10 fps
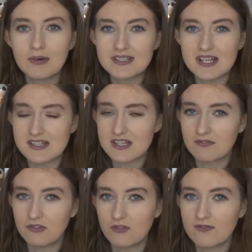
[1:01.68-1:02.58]
my testing a
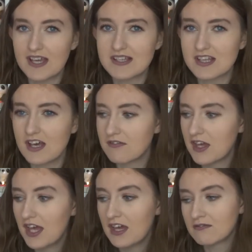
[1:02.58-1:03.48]
full face of
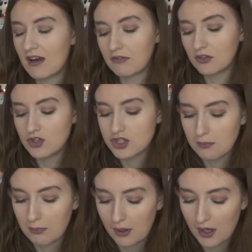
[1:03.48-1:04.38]

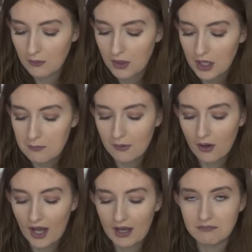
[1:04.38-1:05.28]
Revolution Pro,
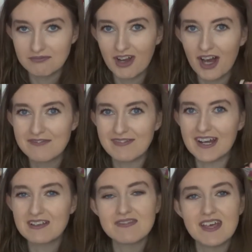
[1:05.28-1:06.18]
but I'm not a
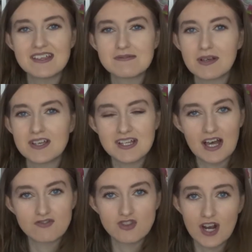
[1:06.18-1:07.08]
fan of this because I
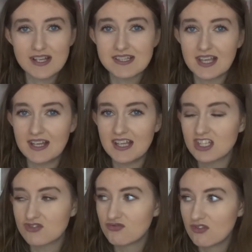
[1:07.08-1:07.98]
have dry skin.
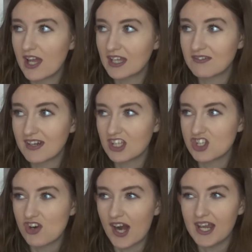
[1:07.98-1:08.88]
It's really
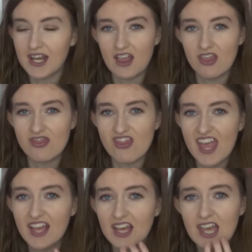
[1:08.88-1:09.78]
drying and
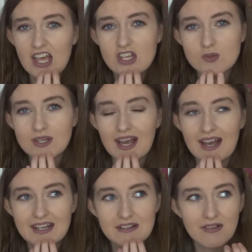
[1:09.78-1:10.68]
thick, so it
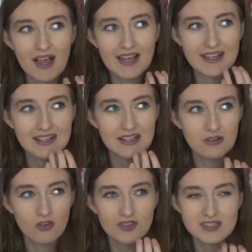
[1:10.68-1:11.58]
kind of
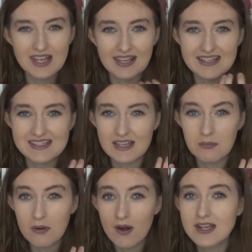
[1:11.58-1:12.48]
looks like it
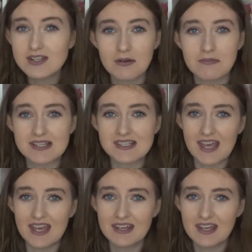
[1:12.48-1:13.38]
separates on my
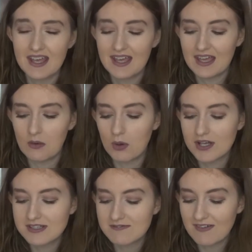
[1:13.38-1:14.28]
skin. It
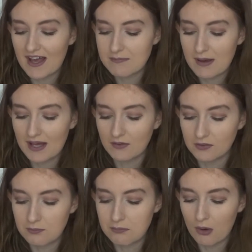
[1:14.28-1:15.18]
was
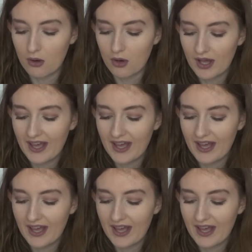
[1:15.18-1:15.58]
£5, but